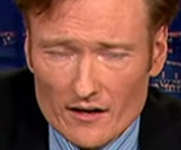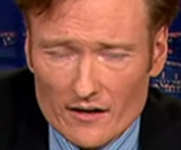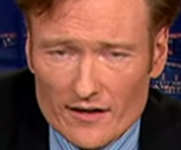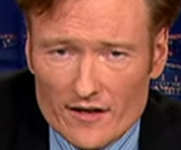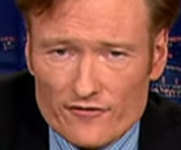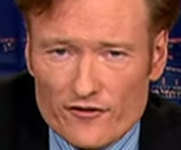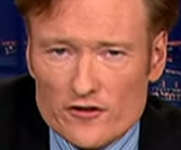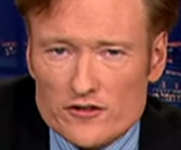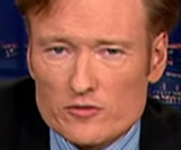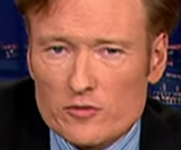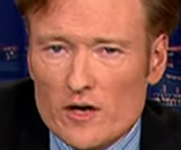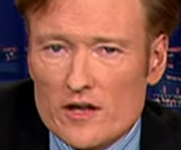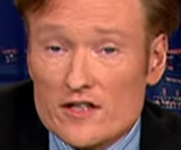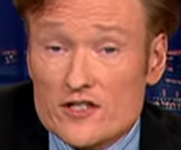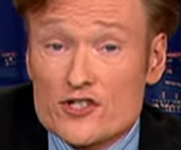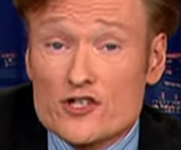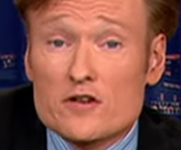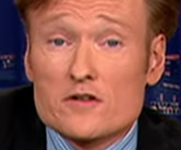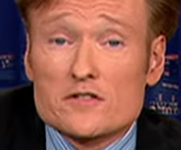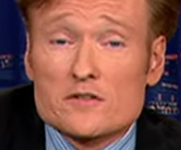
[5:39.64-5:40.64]
Now, folks, one of the
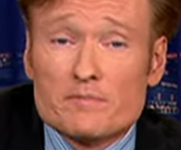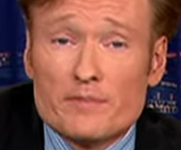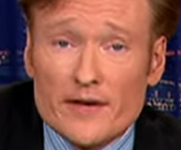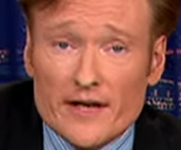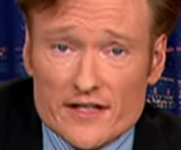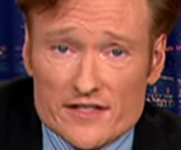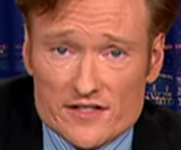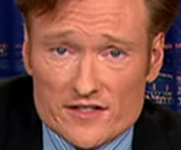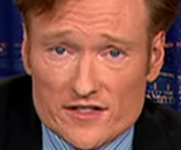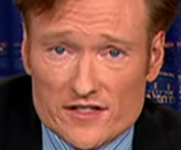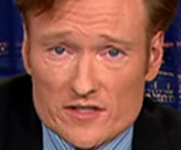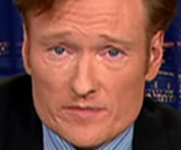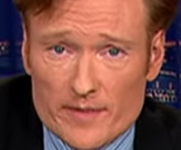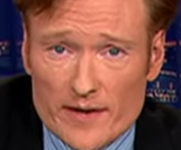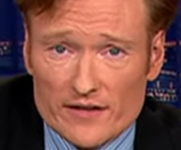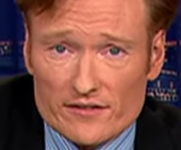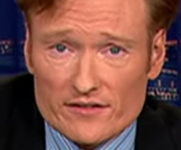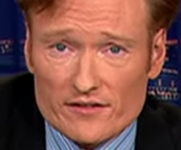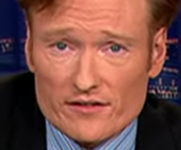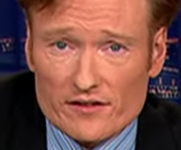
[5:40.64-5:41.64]
show's biggest
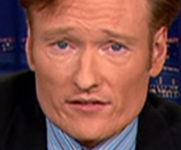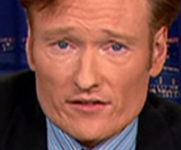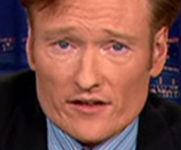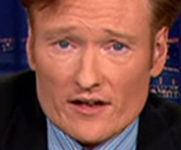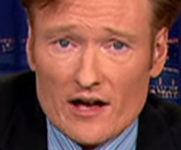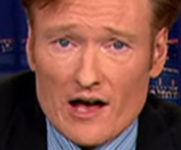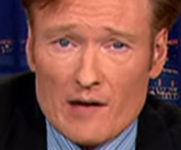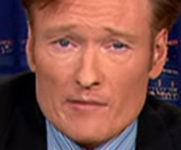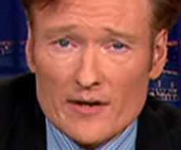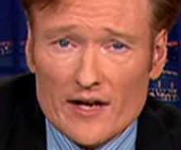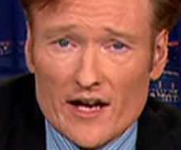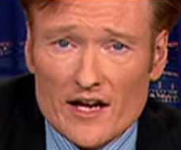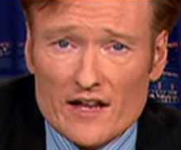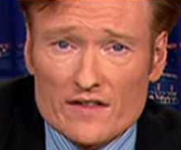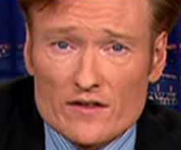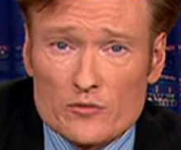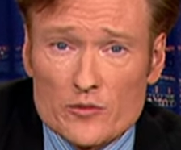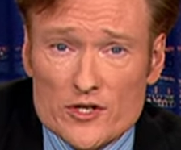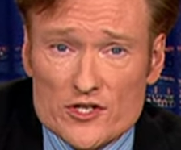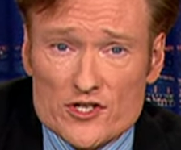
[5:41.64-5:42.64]
expenses is accommodating
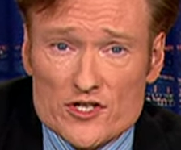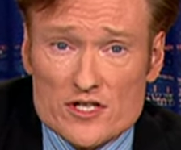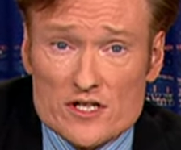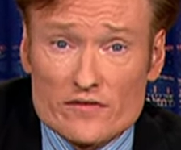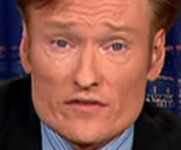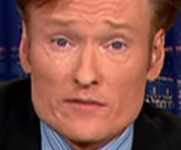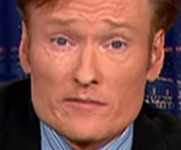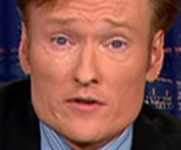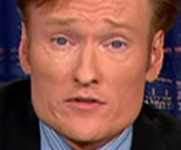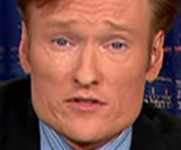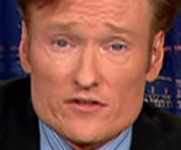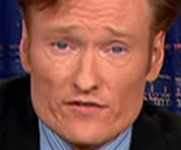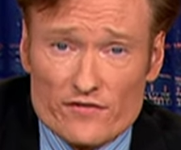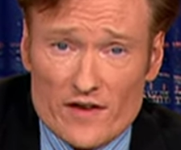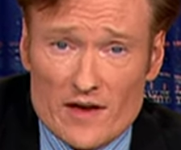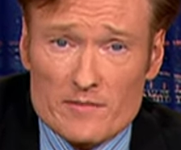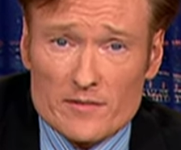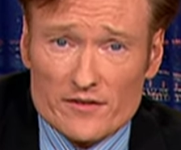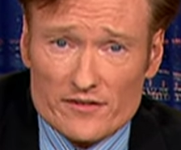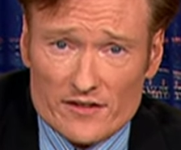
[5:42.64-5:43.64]
the wishes of our most
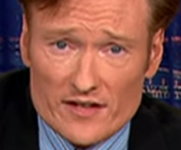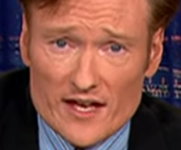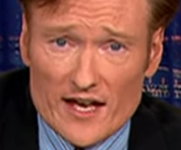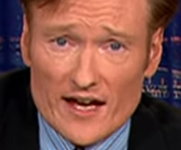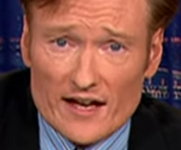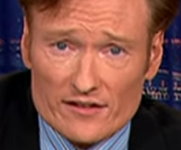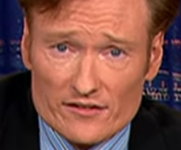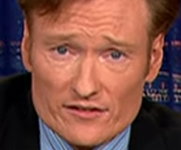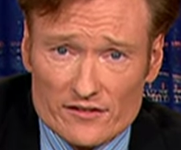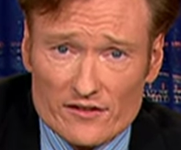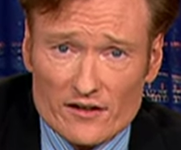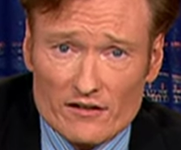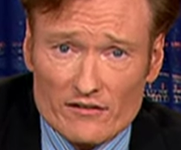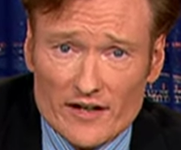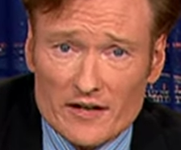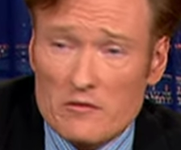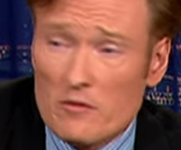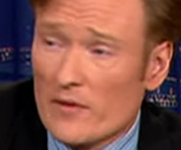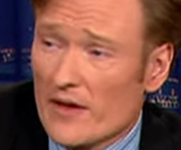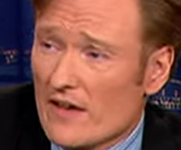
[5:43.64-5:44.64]
famous guests, all
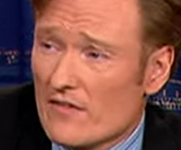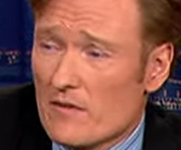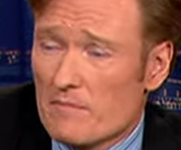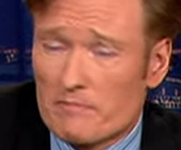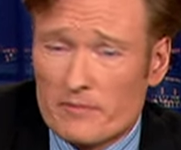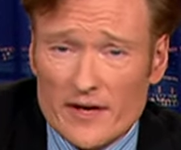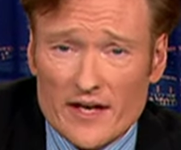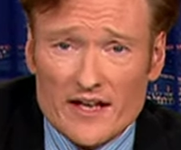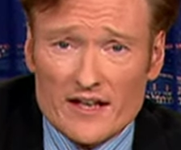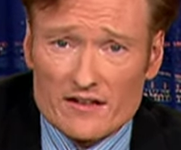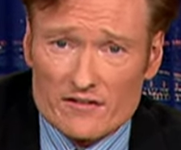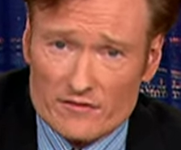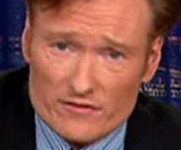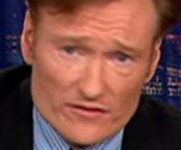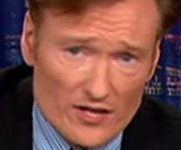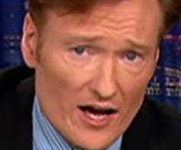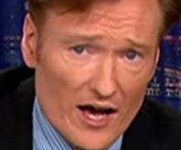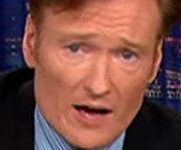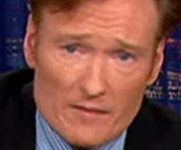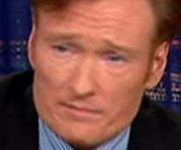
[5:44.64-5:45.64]
right? When we have a big
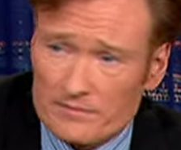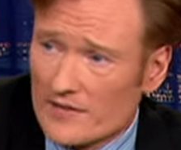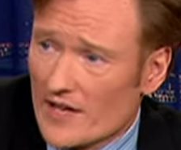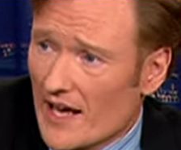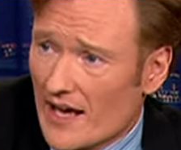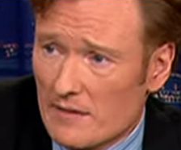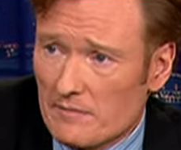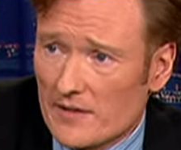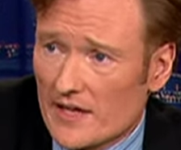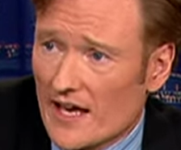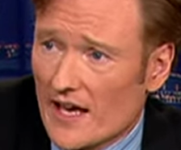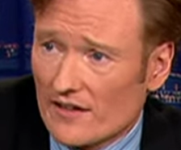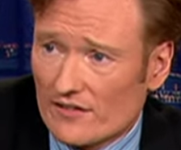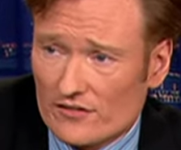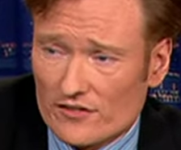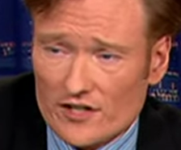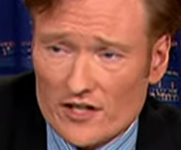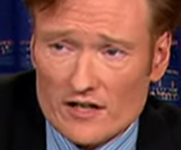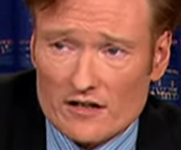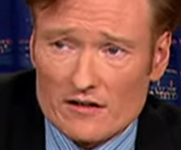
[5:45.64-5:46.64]
top-name
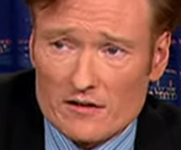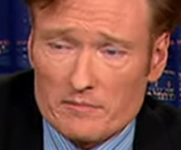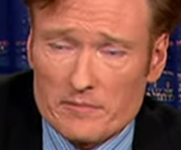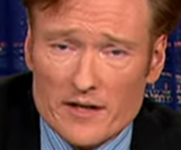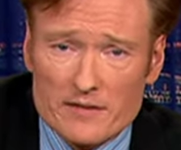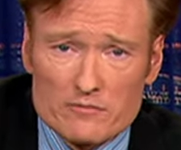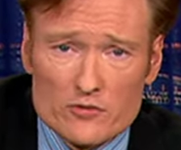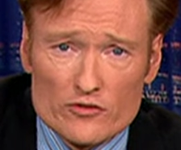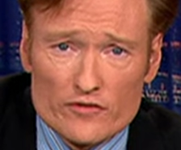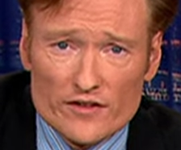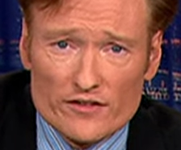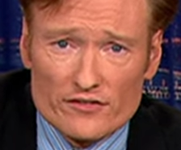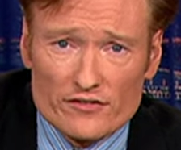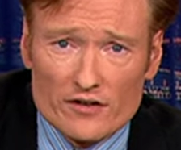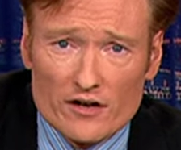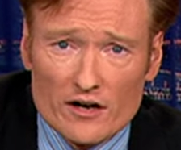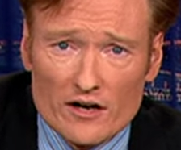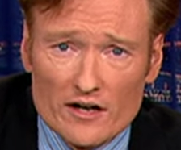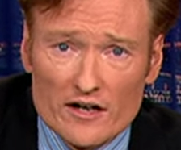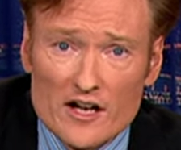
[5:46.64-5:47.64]
guest here, a big movie
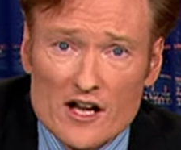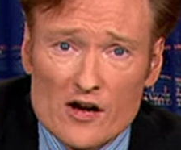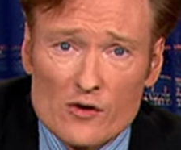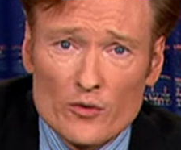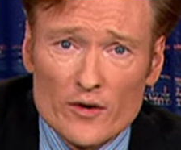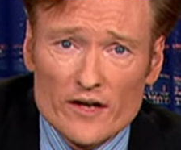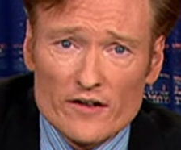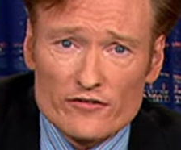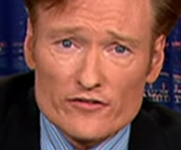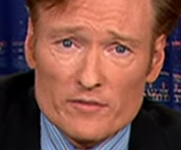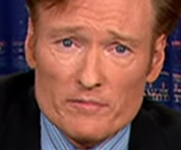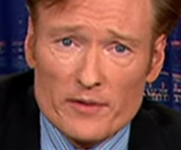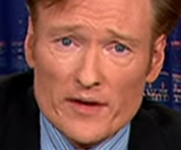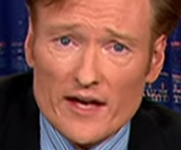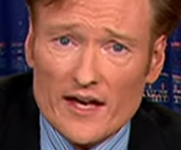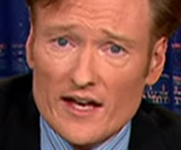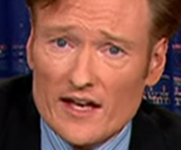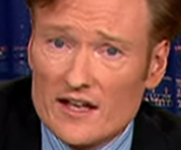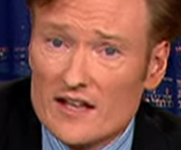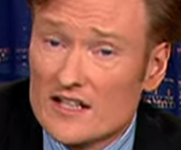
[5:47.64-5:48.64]
star, we have to
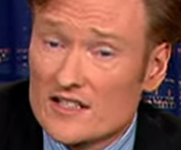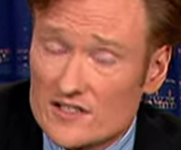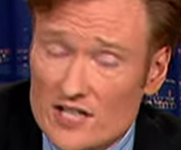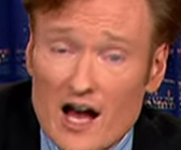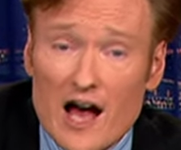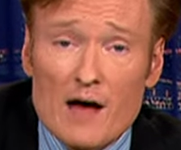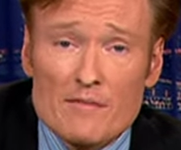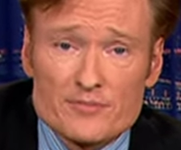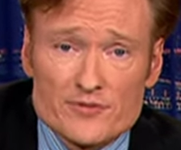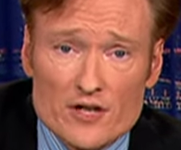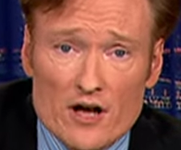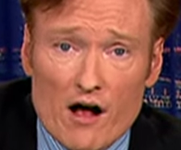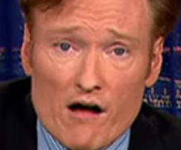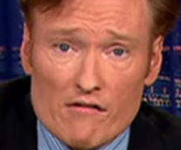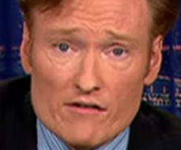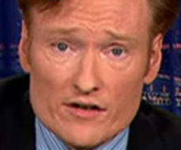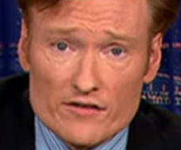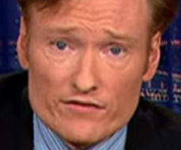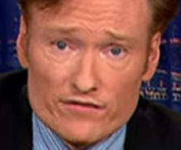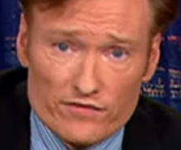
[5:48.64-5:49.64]
pay top
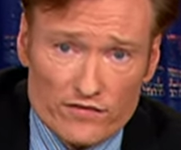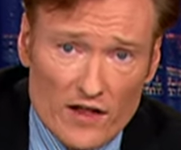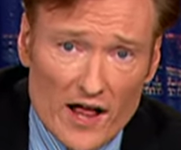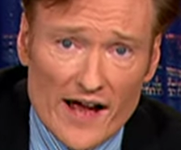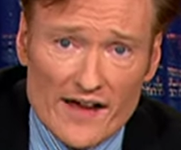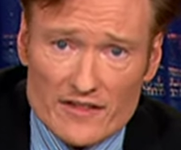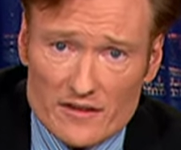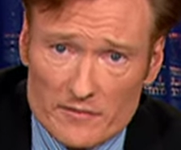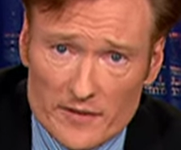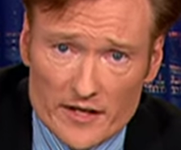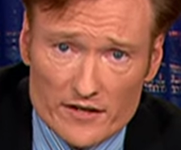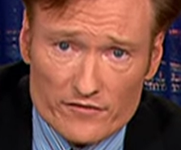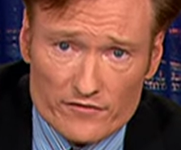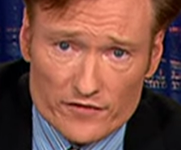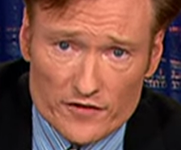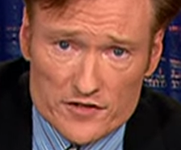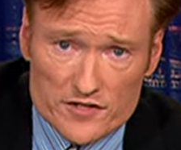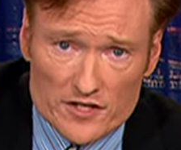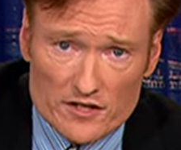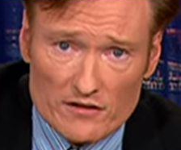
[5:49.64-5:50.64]
dollar to fly them in
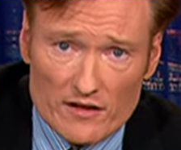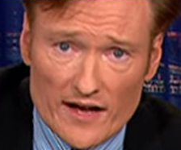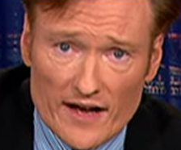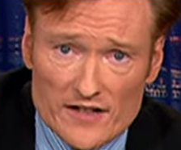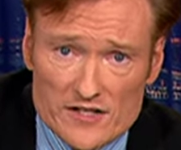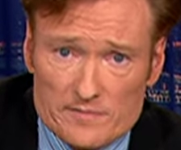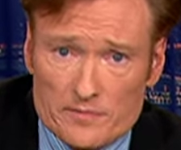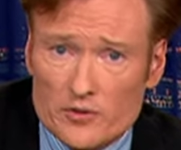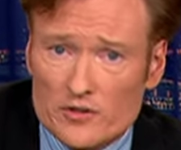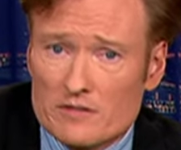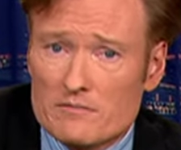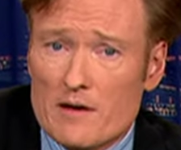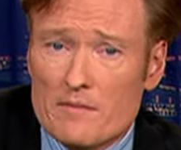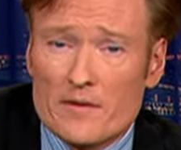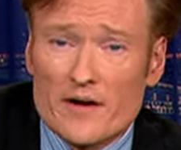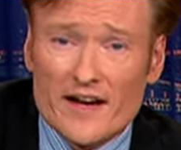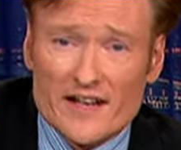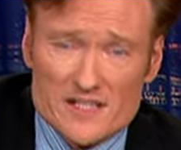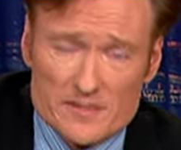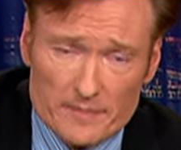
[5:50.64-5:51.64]
first class, put them up
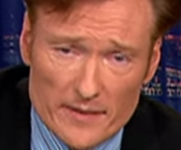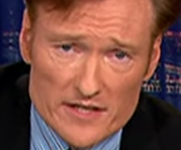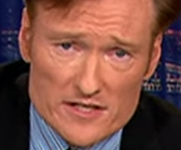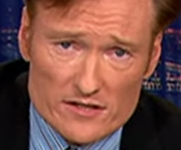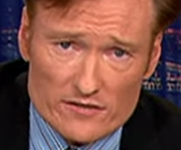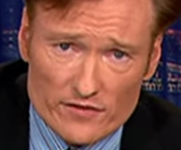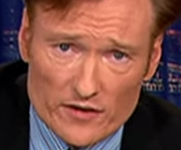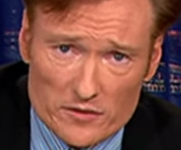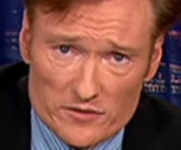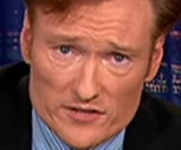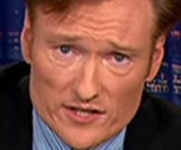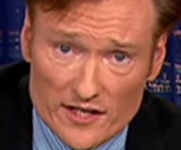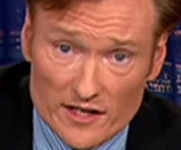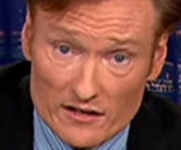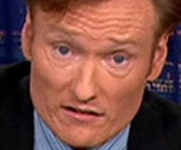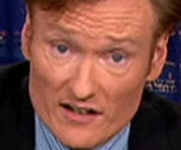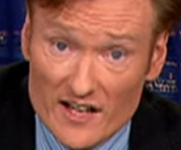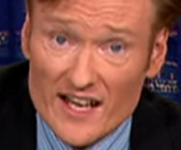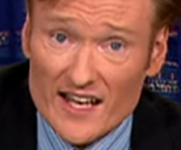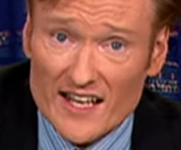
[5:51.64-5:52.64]
in an expensive
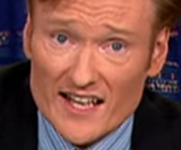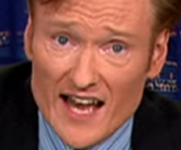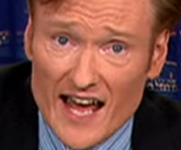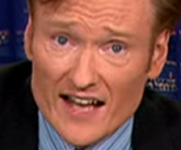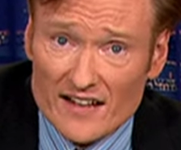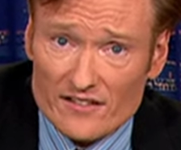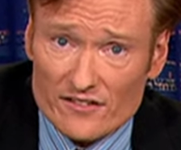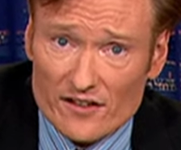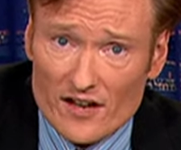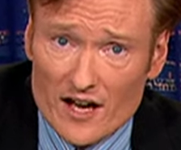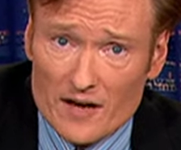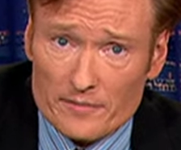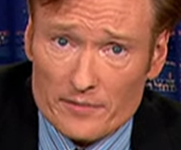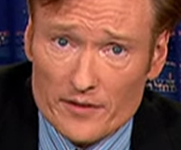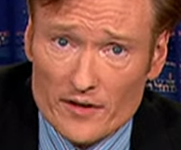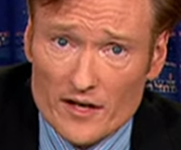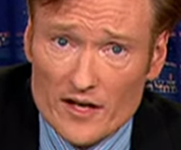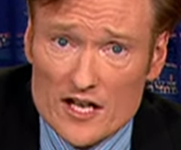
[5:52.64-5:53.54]
hotel. It adds up.